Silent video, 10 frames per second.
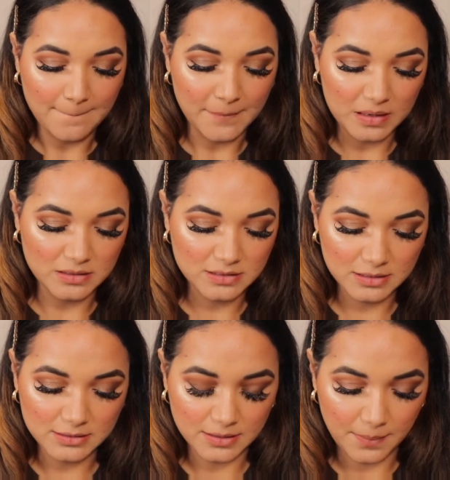But it's
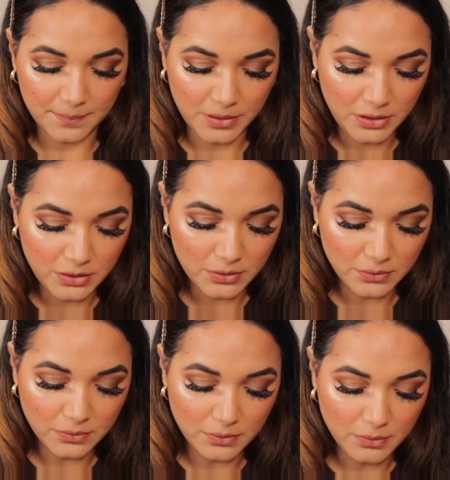this
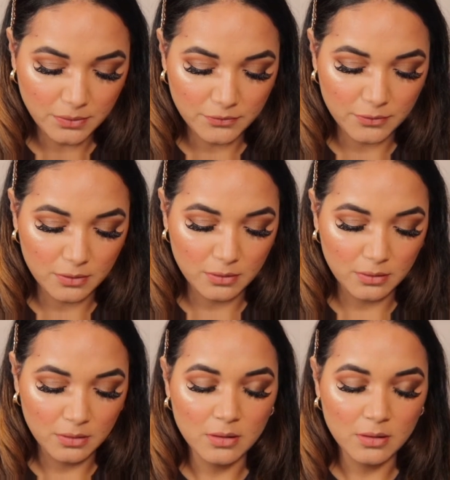beautiful